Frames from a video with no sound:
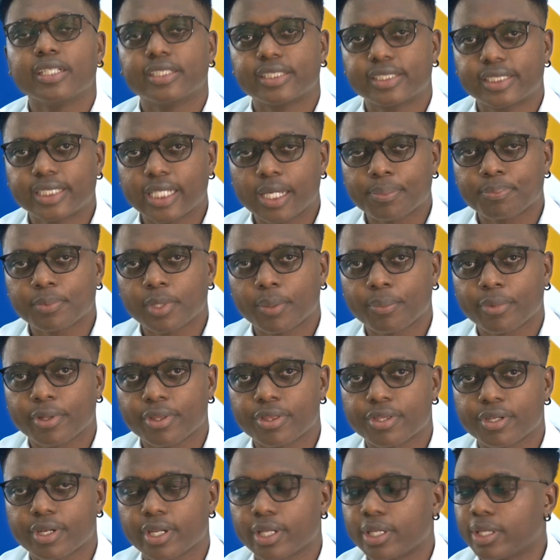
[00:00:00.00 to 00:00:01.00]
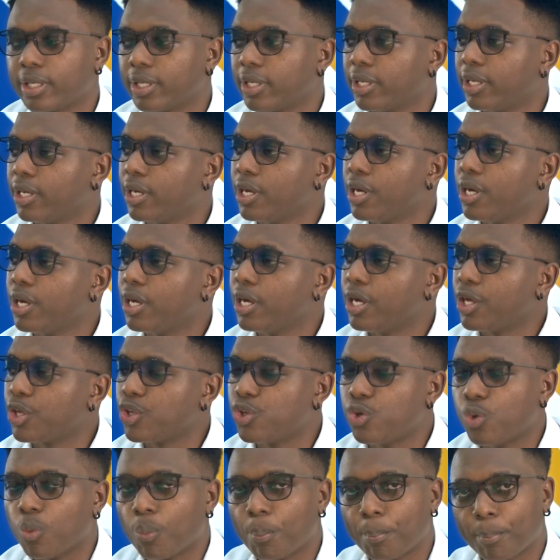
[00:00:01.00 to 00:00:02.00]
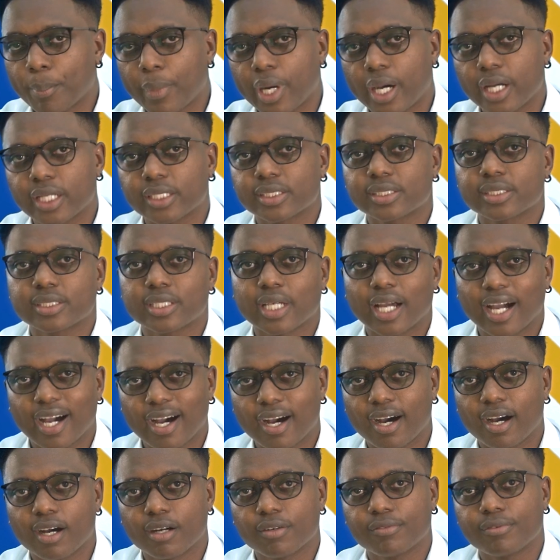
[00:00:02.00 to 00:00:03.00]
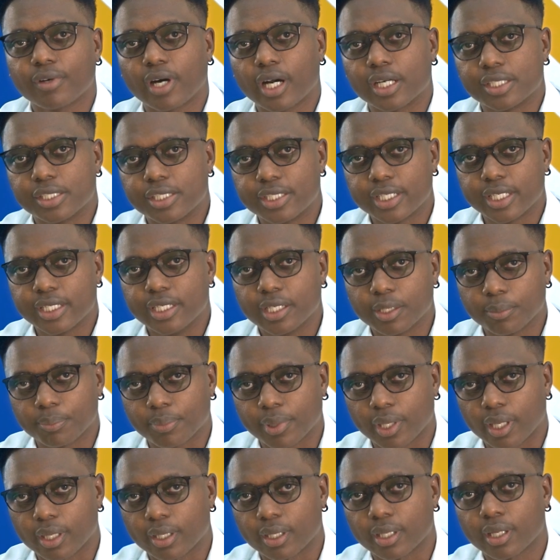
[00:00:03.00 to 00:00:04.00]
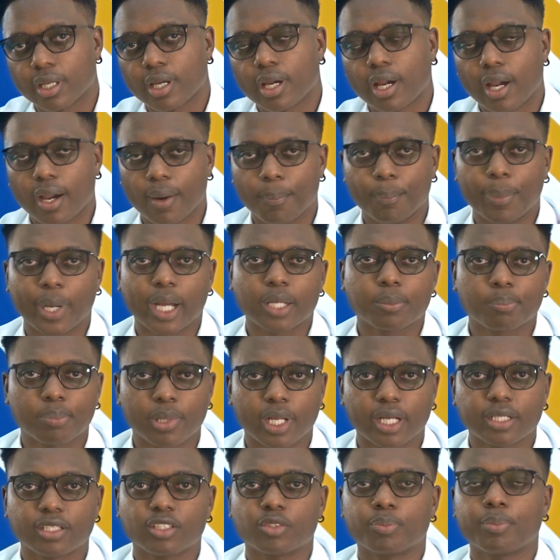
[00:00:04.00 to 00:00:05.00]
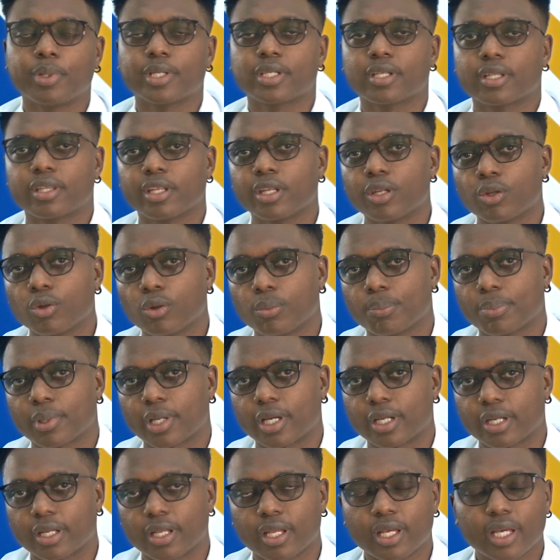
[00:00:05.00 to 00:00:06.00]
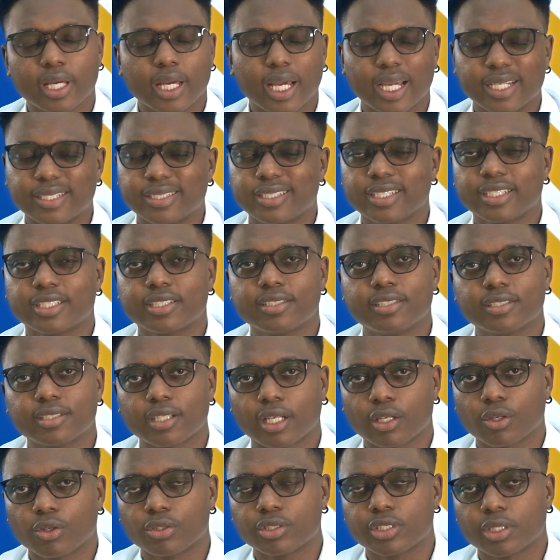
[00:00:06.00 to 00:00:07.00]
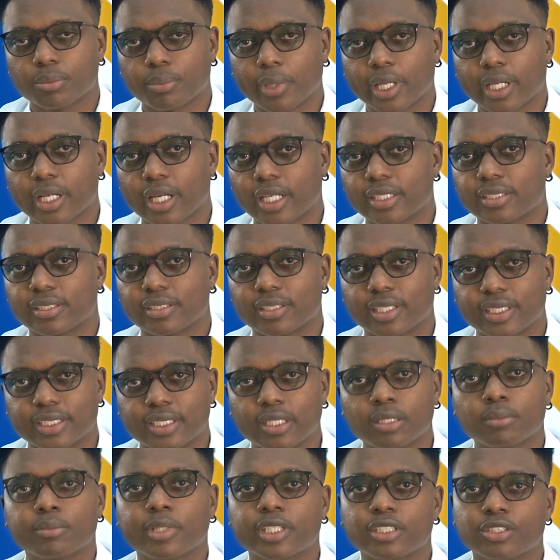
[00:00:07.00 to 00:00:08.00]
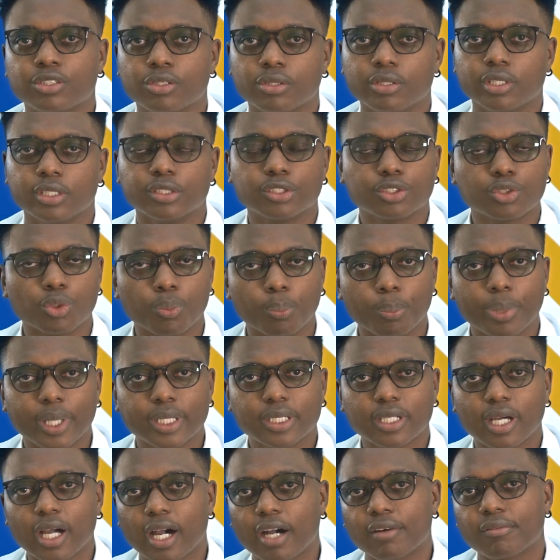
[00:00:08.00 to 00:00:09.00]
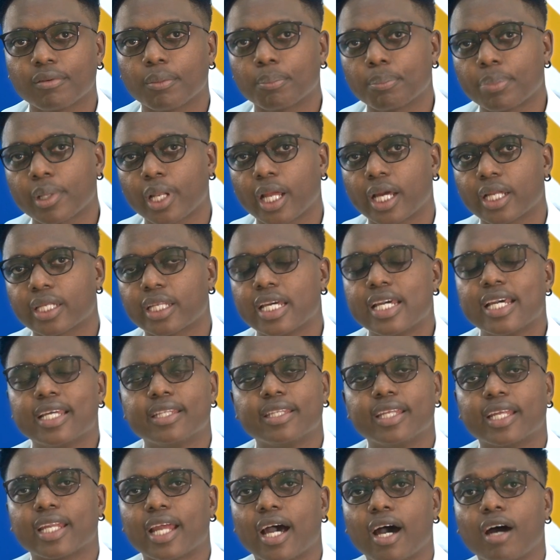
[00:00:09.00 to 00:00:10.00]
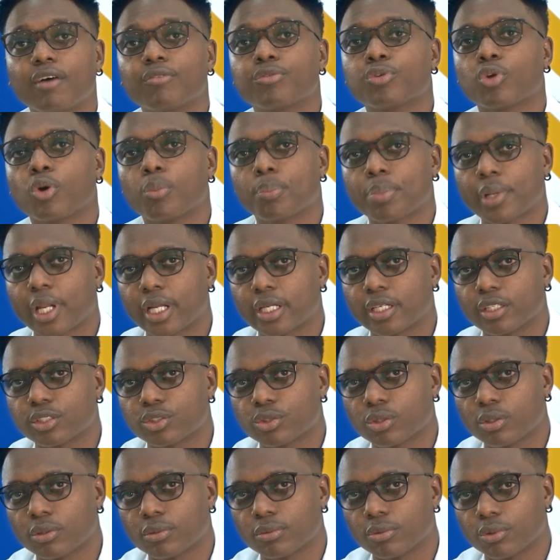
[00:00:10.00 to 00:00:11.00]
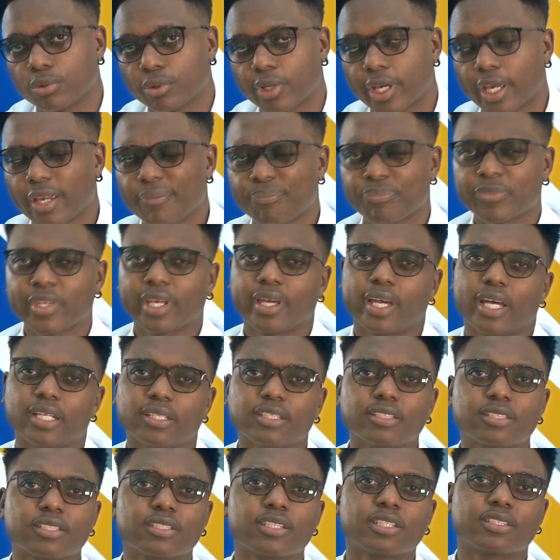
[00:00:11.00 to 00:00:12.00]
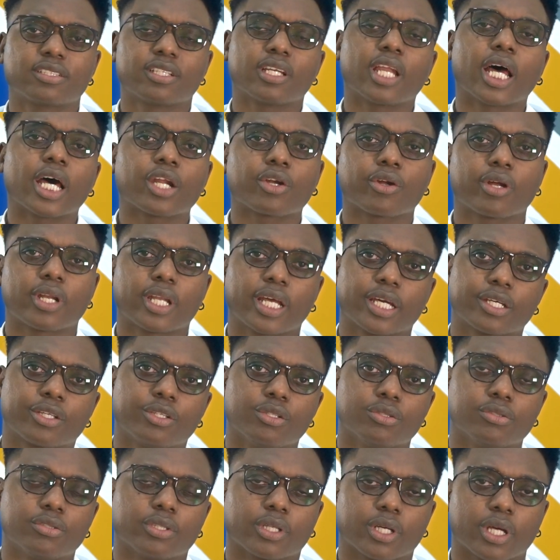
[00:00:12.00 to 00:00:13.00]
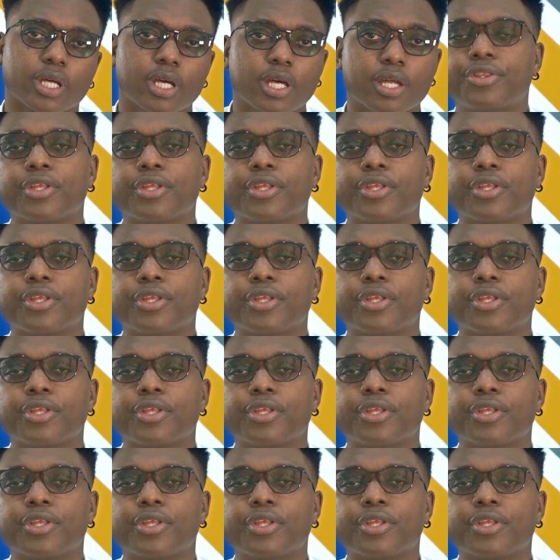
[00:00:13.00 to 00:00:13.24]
Step number 3, you must have a trading plan. A bad plan is better than no plan. I teach this a lot in my classes. I tell my students, you better have a plan than have no plan at all. Okay, and this is the scenario I like using.